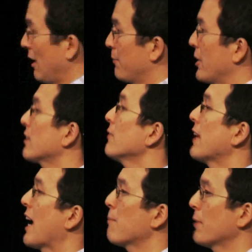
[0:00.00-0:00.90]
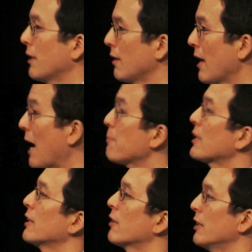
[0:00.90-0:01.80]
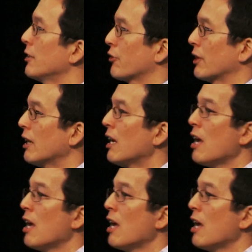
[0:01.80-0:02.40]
objectively happening in our industry.